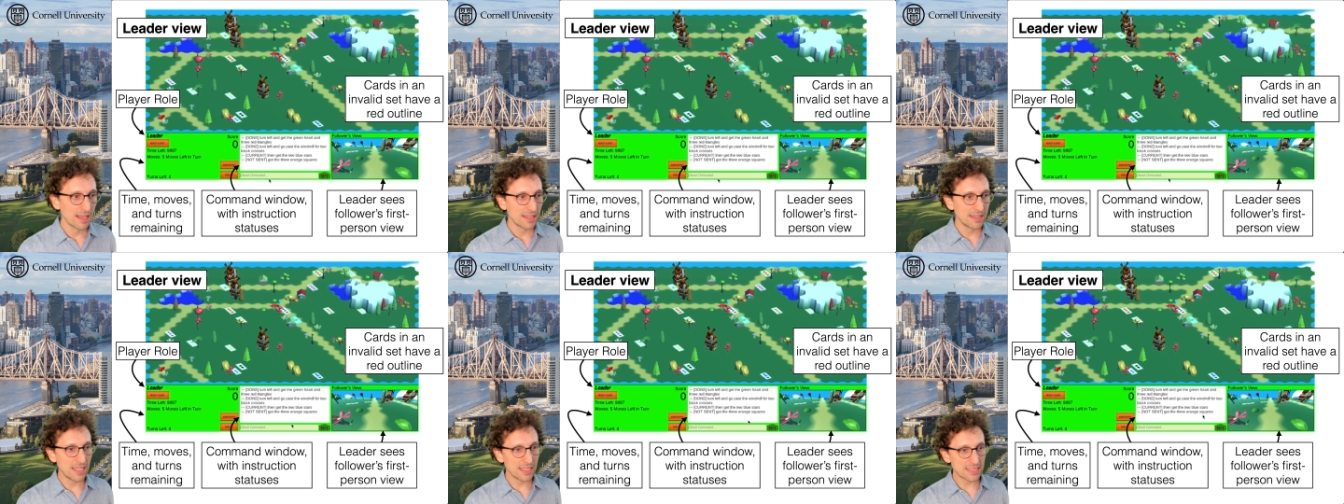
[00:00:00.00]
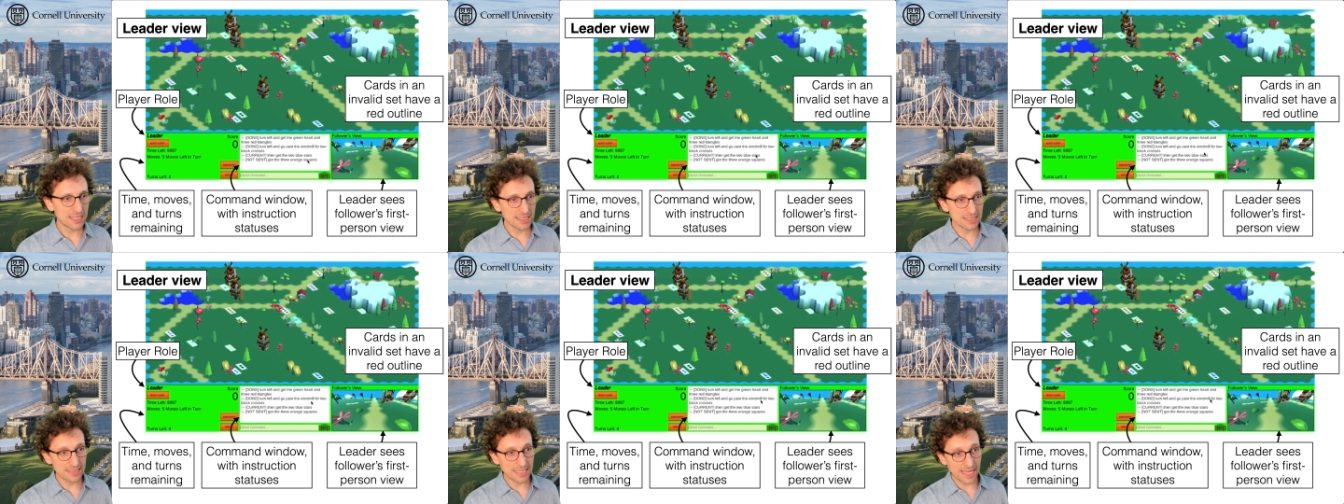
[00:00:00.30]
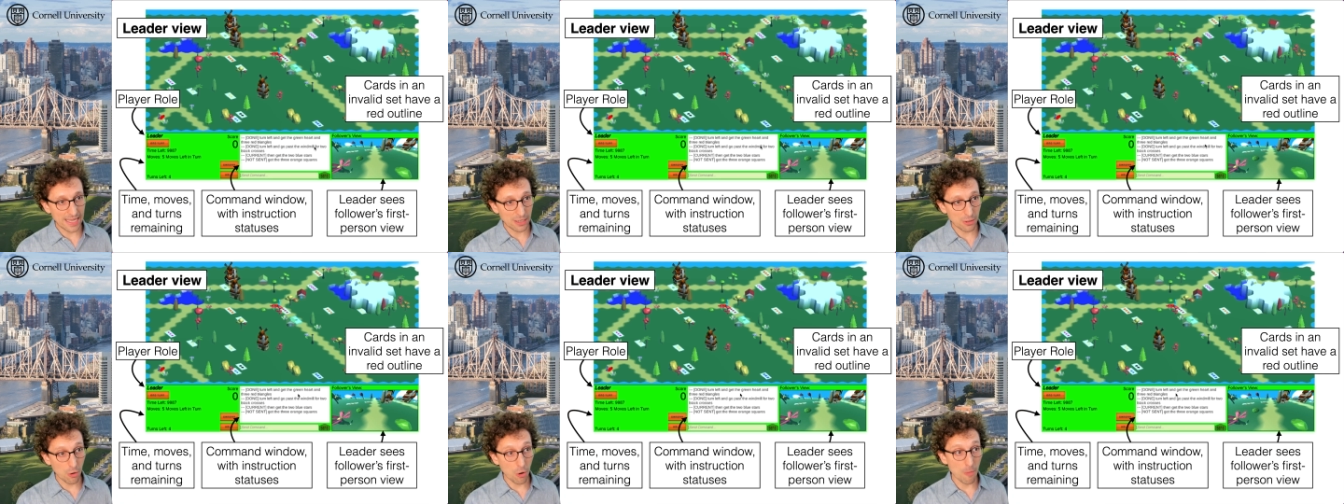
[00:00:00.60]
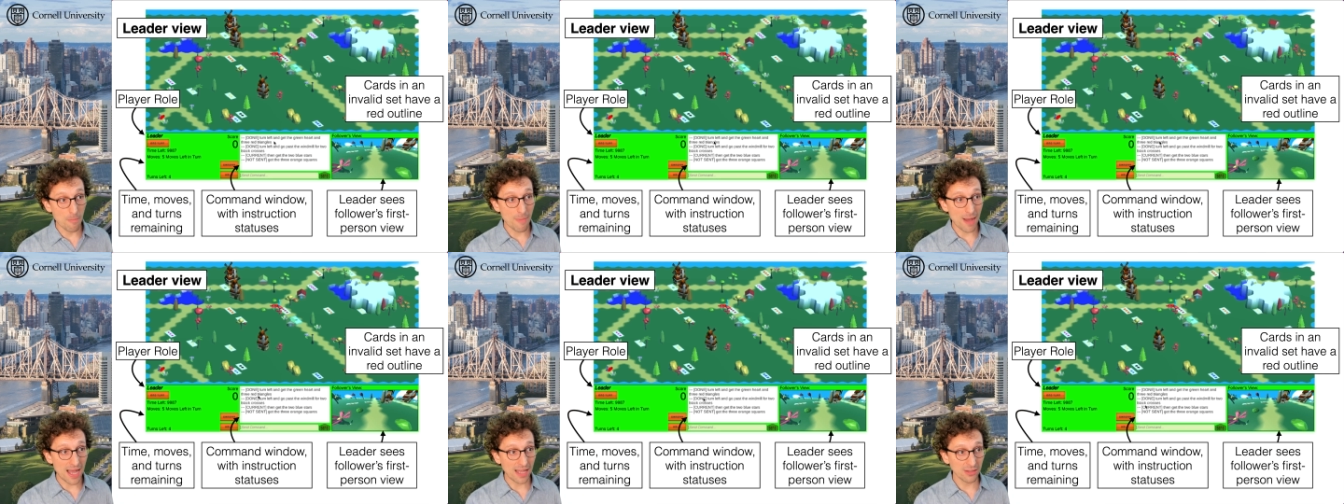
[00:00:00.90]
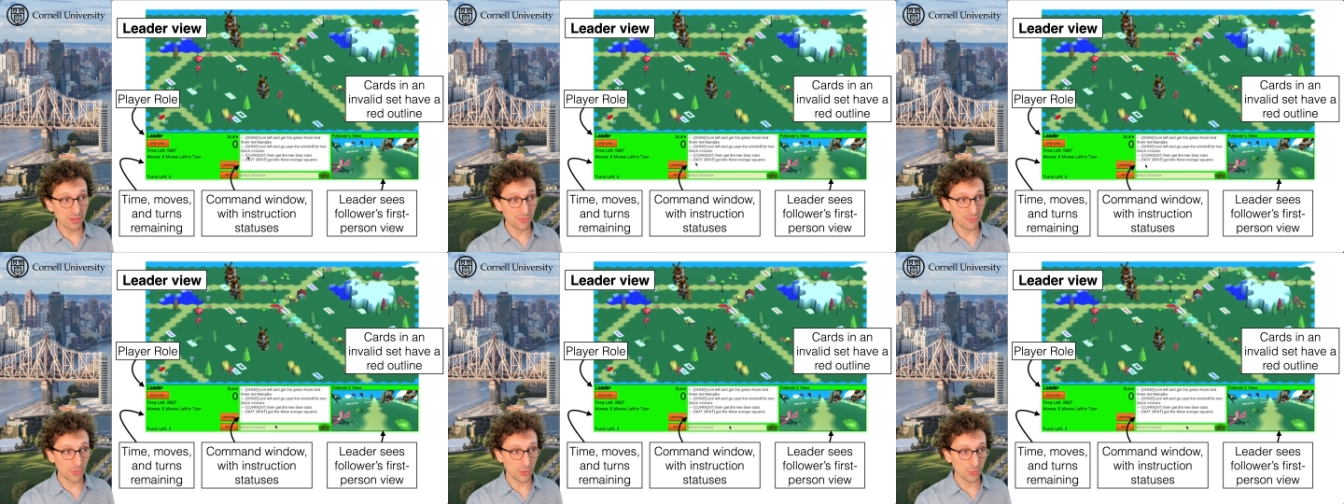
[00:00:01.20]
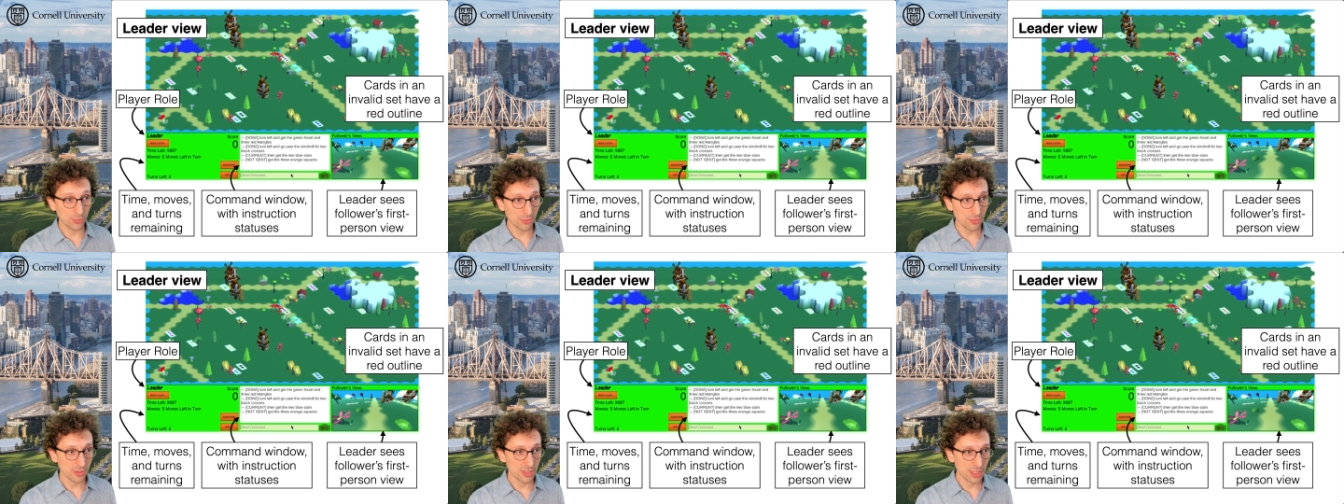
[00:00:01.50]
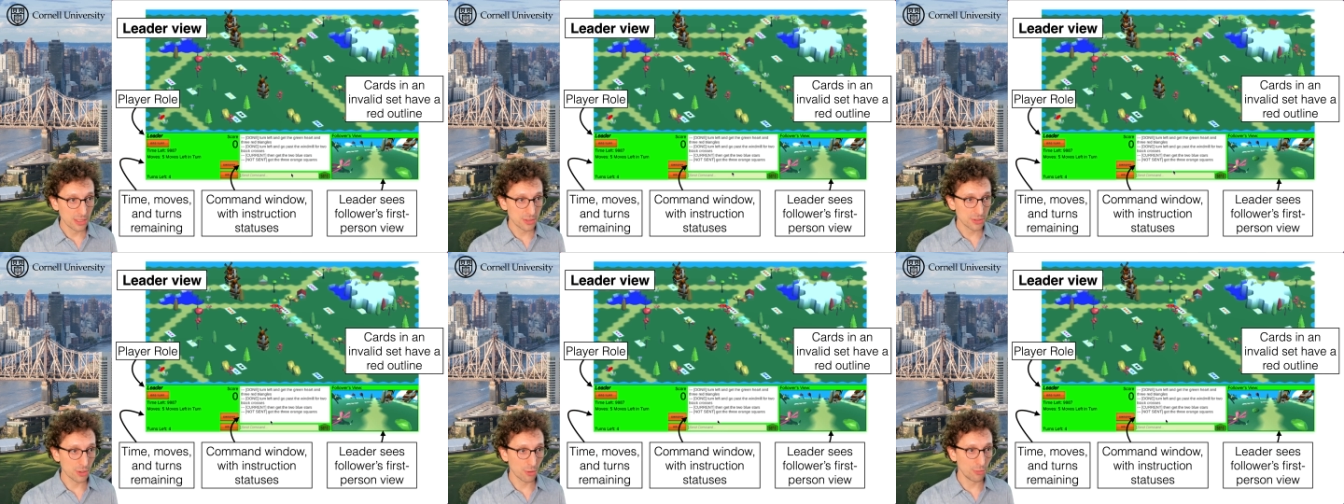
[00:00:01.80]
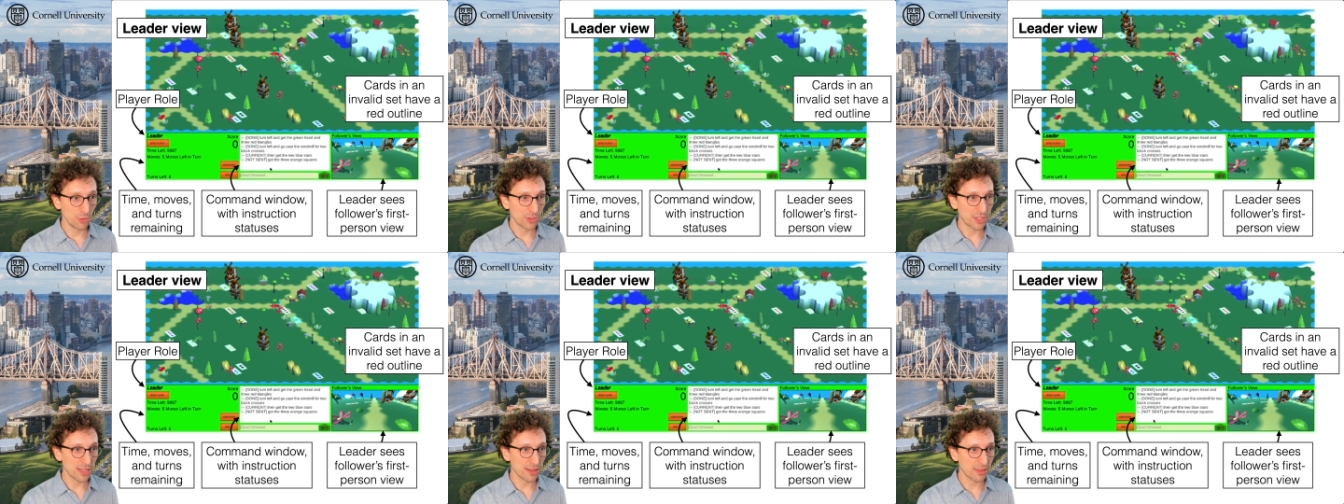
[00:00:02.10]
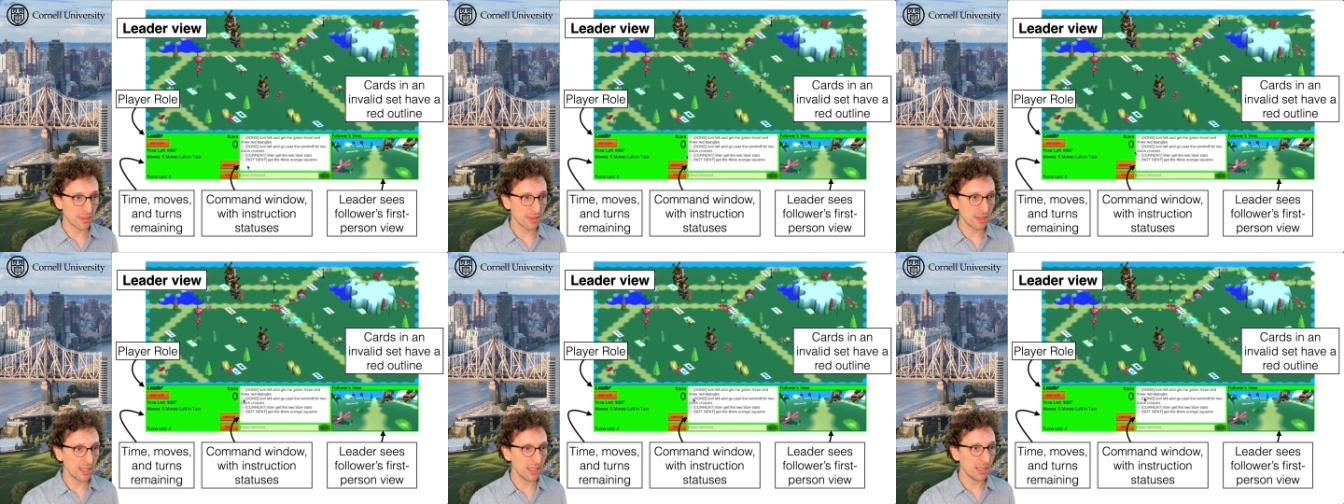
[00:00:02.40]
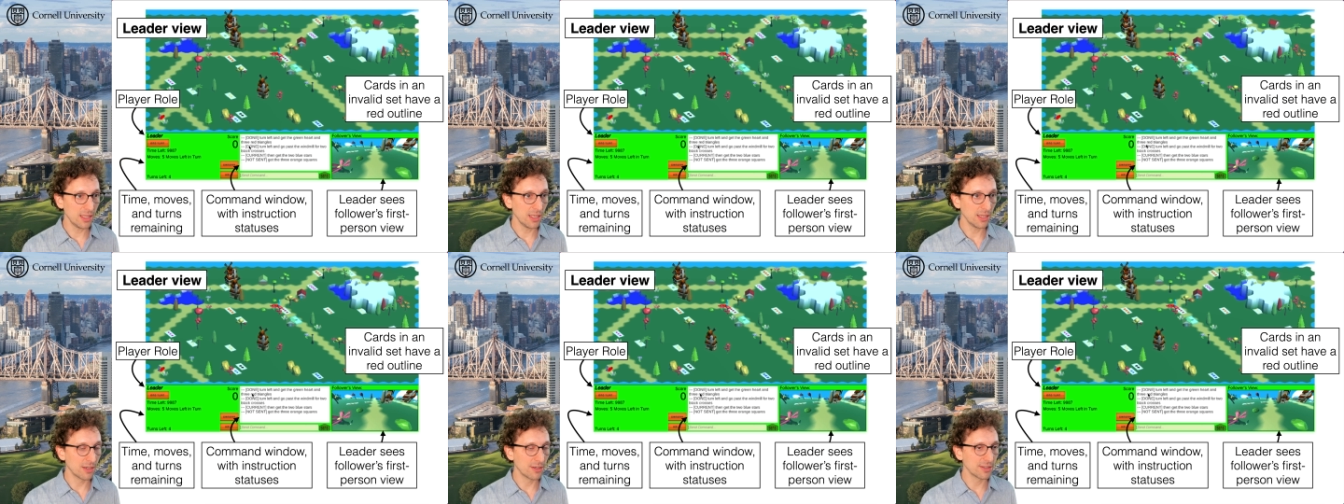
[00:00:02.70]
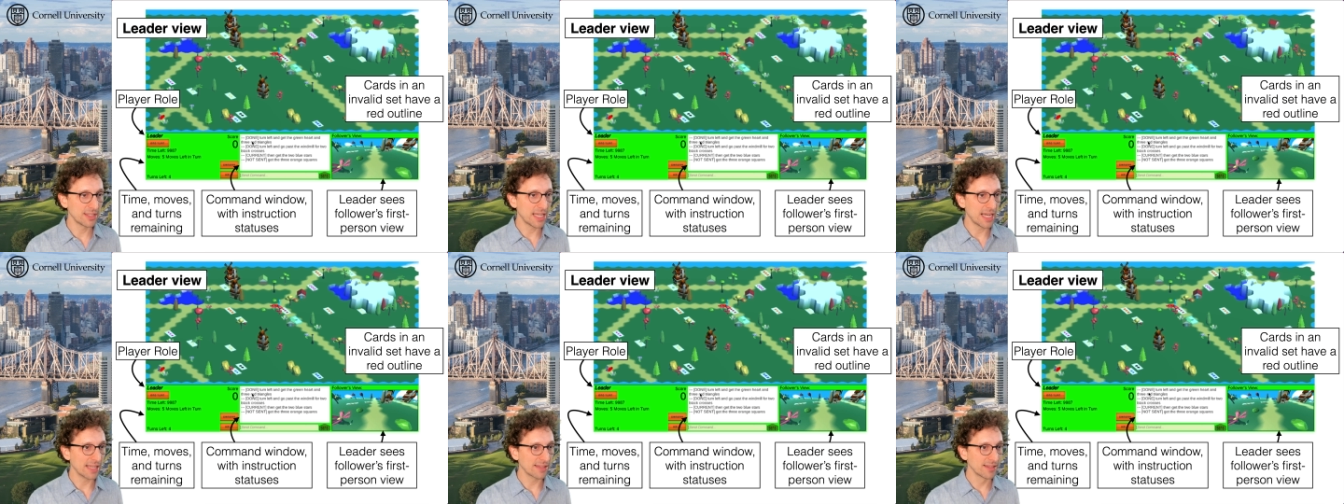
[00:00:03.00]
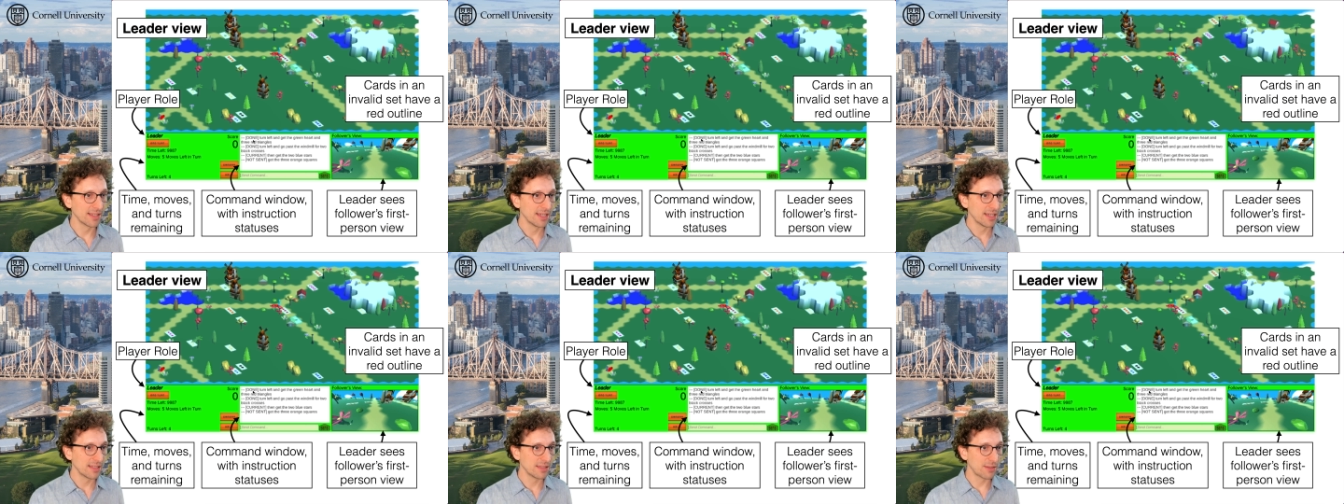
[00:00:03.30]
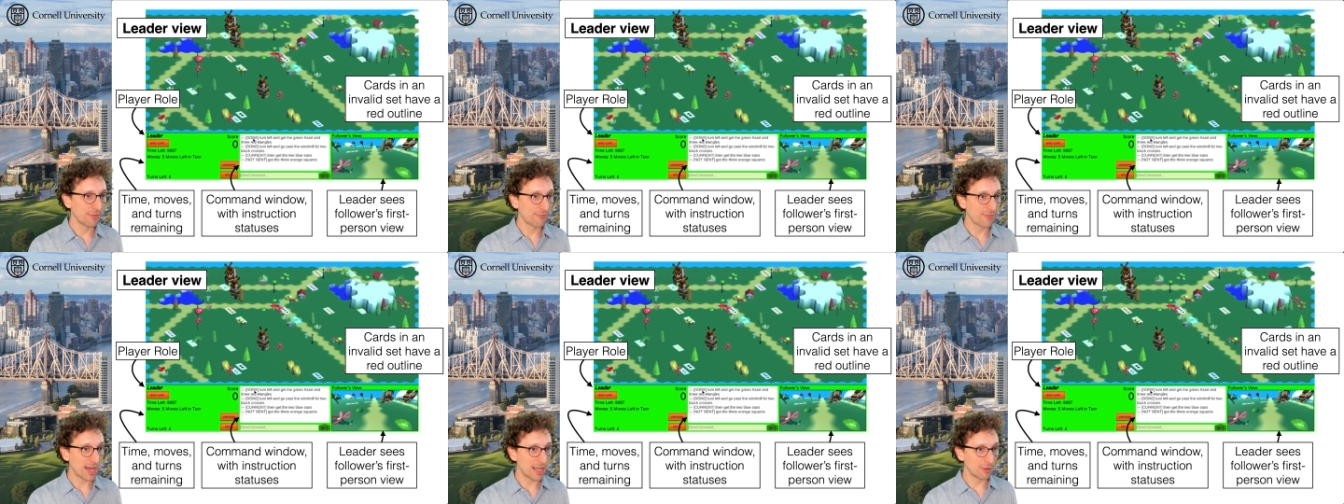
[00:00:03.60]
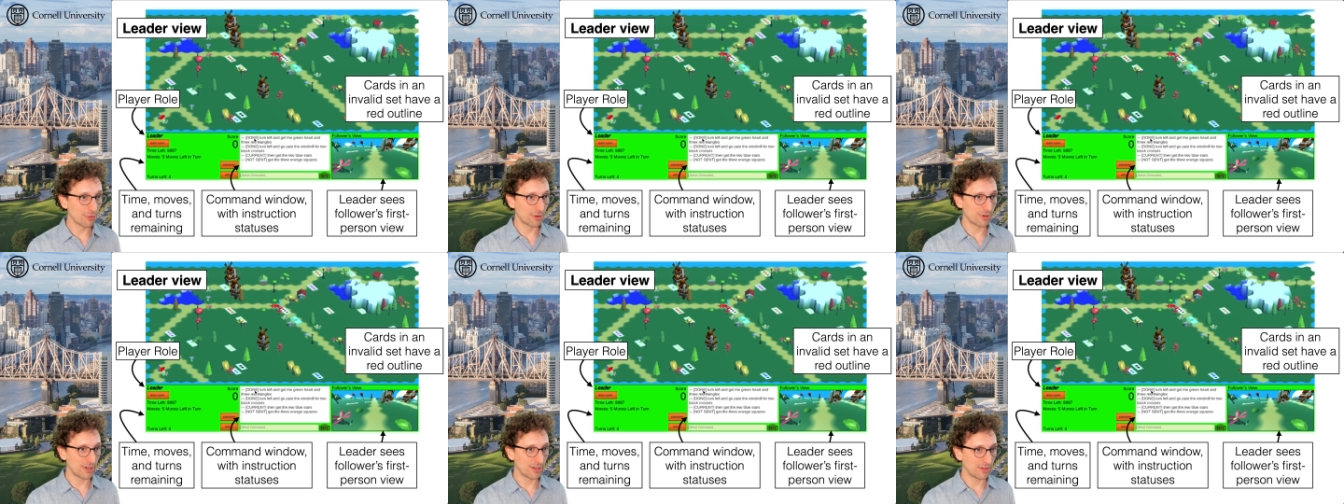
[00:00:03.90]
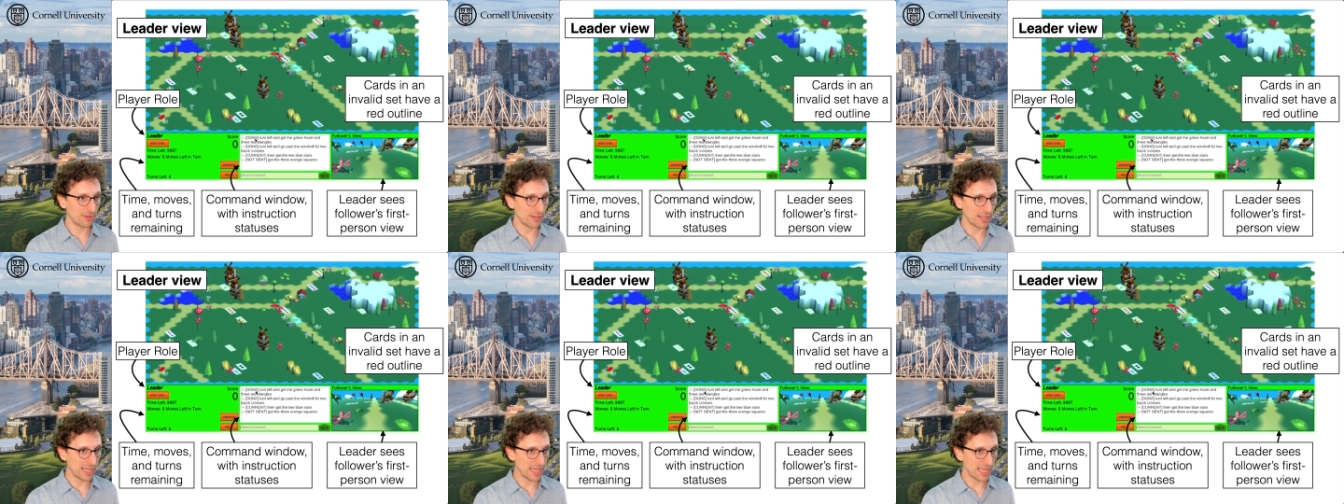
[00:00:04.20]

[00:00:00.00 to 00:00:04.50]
This is the command view. So you can see here that the follower